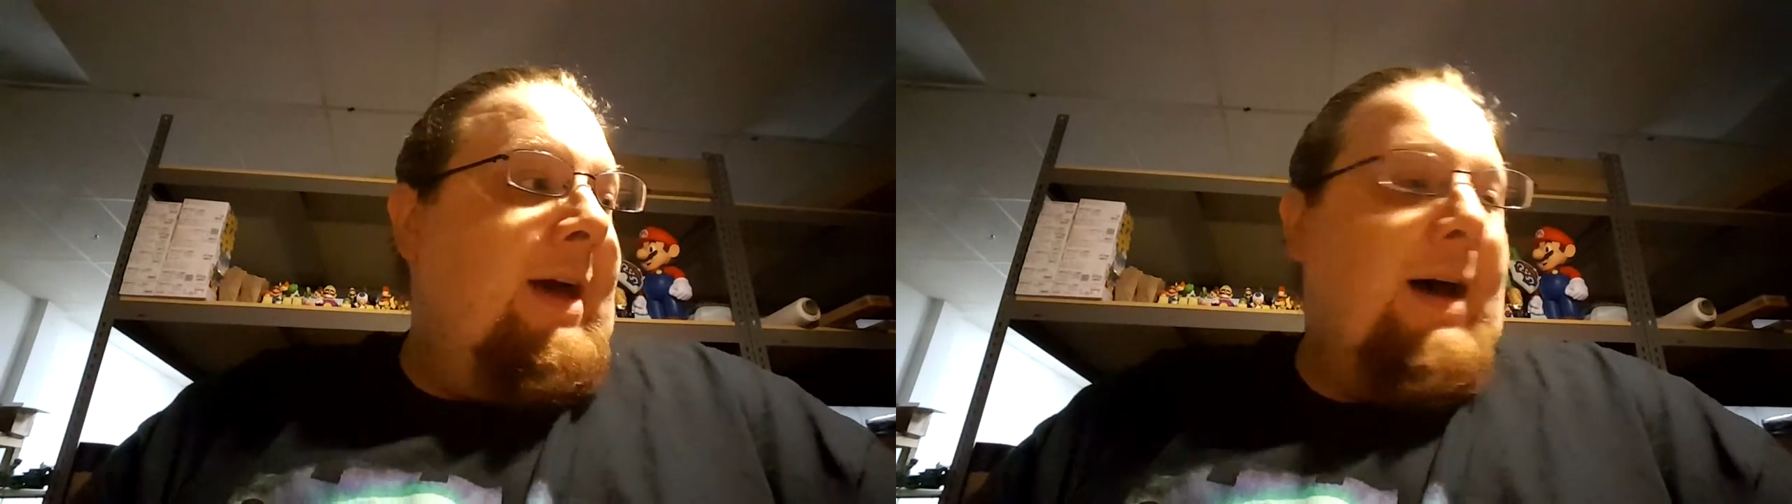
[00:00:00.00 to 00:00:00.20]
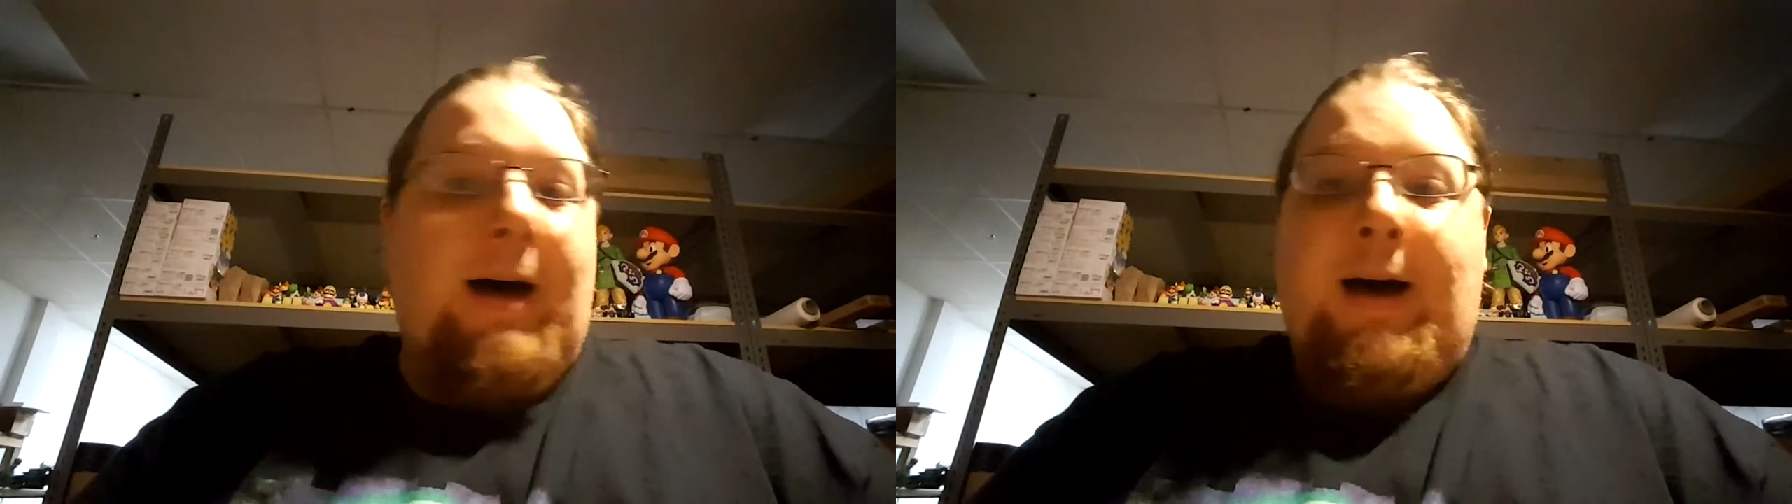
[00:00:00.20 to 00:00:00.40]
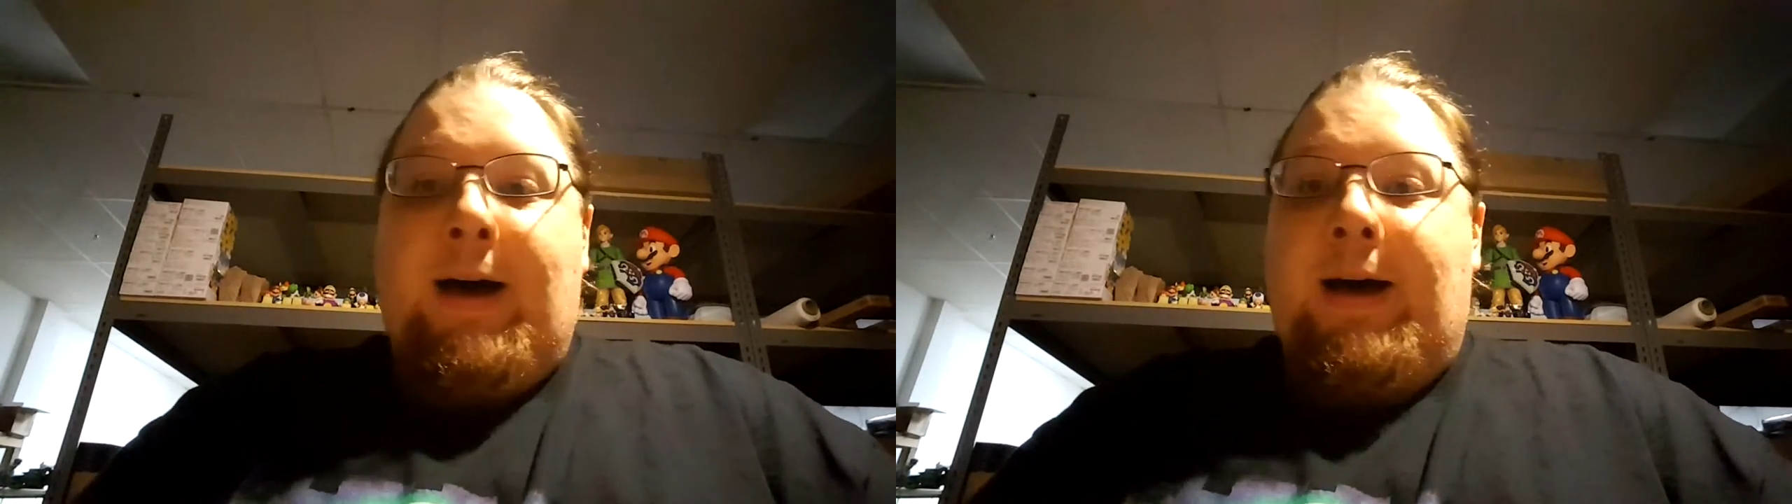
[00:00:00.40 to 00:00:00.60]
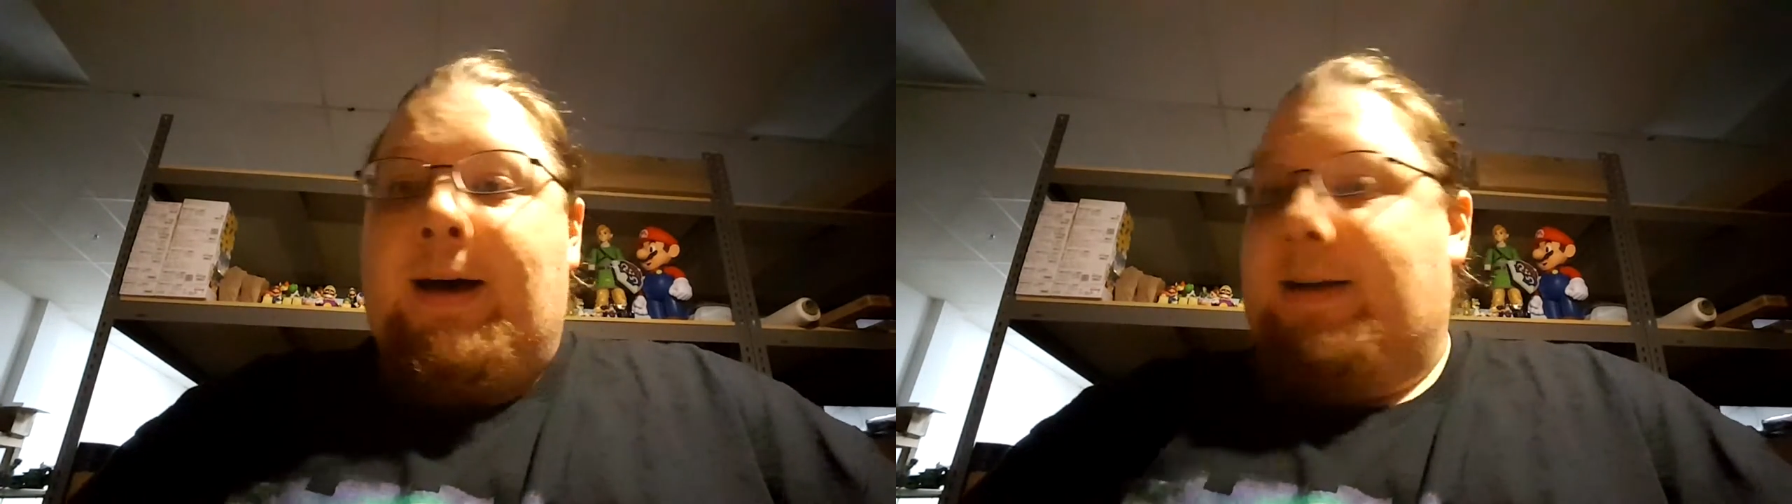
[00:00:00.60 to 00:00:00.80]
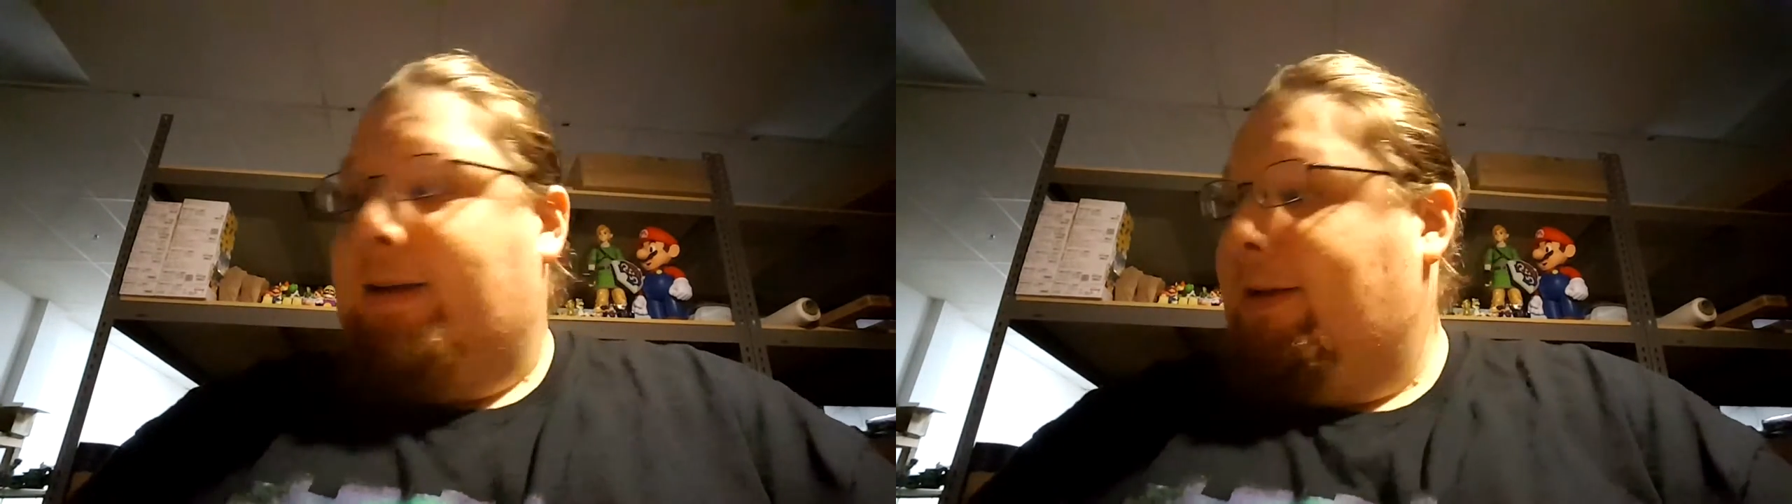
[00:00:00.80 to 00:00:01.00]

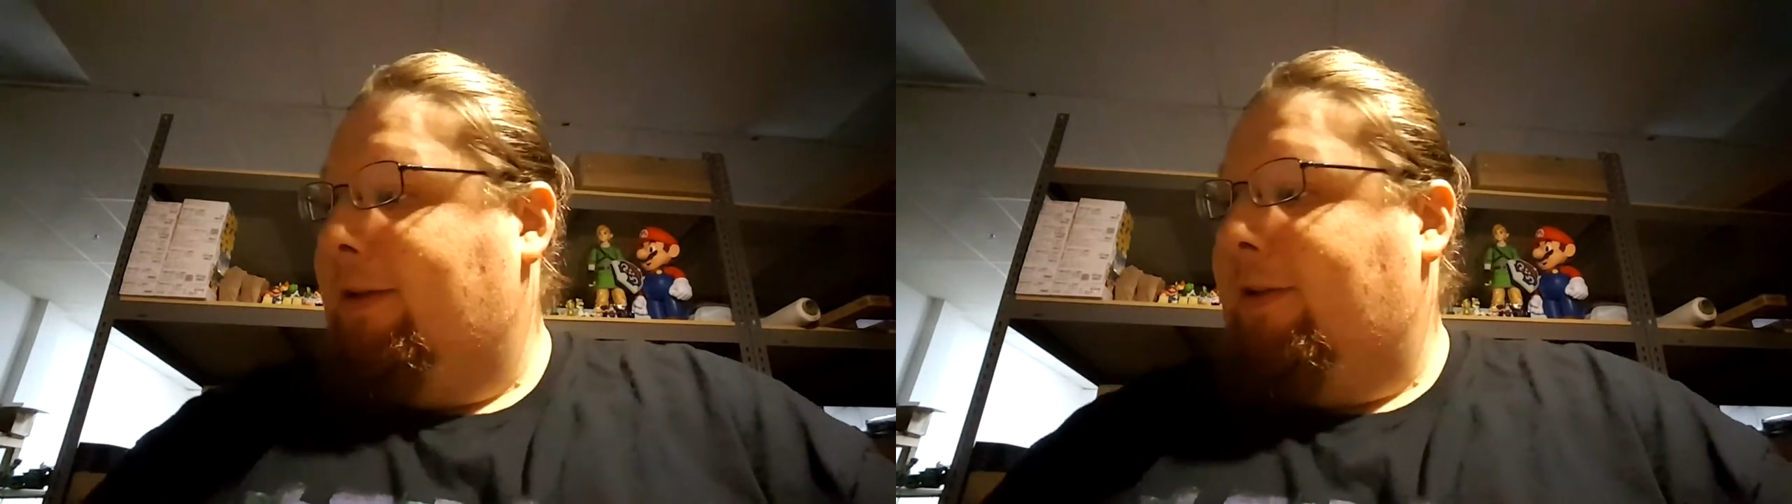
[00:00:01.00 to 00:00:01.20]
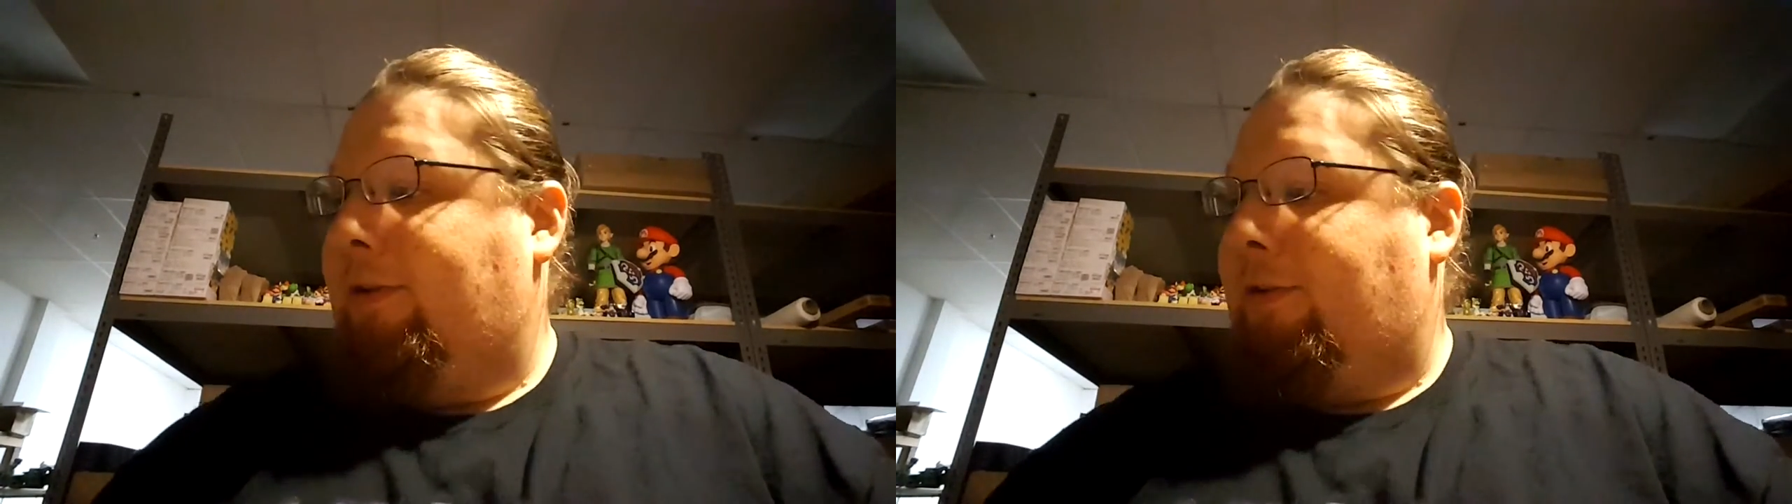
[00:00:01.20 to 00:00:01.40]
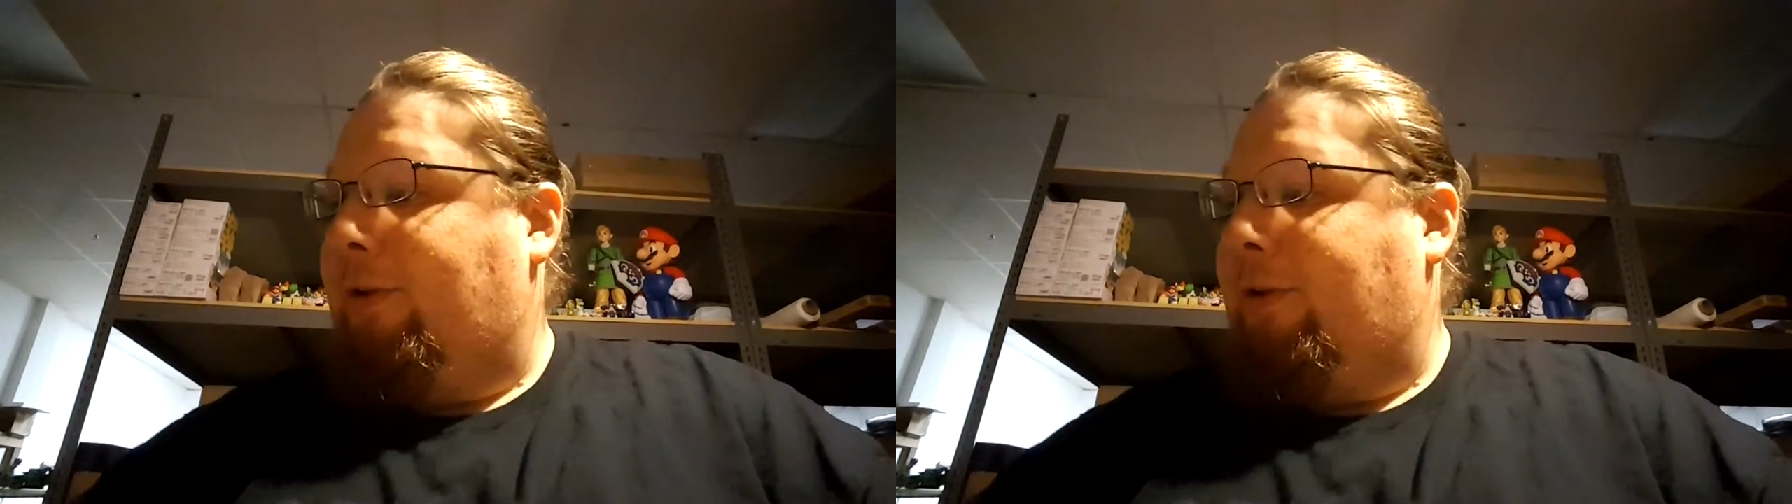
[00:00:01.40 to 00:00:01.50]
Uh, there's